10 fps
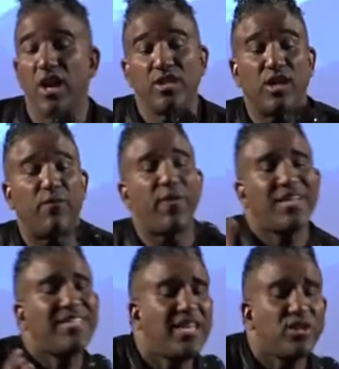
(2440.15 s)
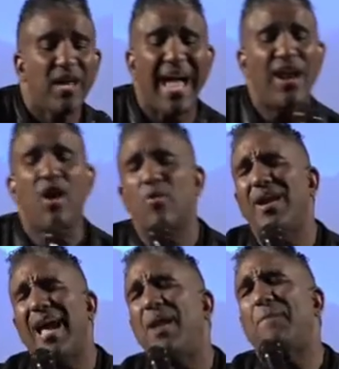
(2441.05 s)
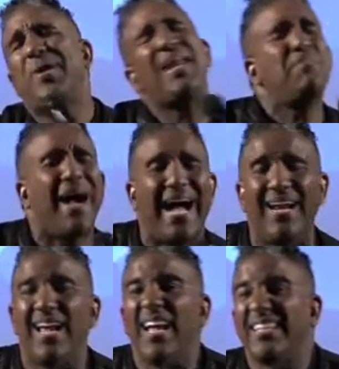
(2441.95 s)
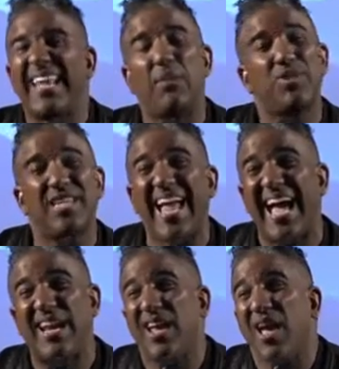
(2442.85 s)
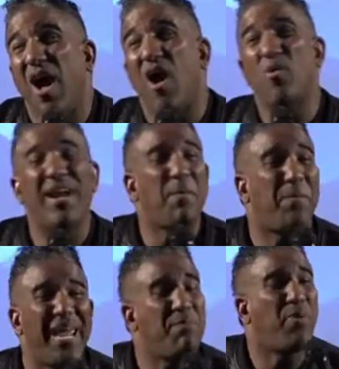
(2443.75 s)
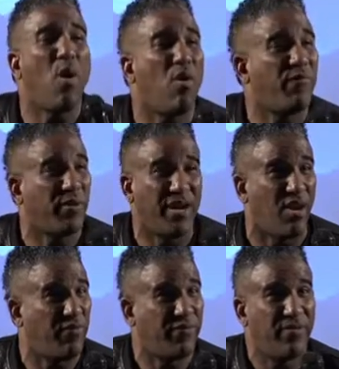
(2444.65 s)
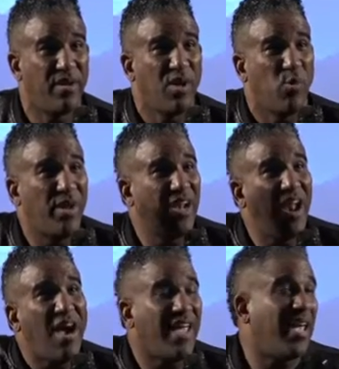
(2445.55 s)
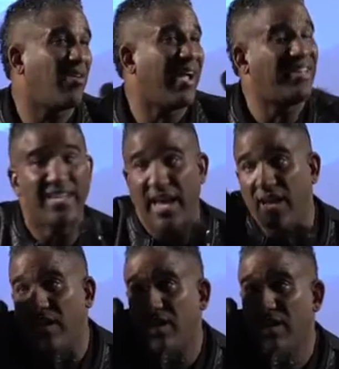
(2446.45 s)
So the Philistines had been bad. Samson had already been powerful enough with the long hair and thing.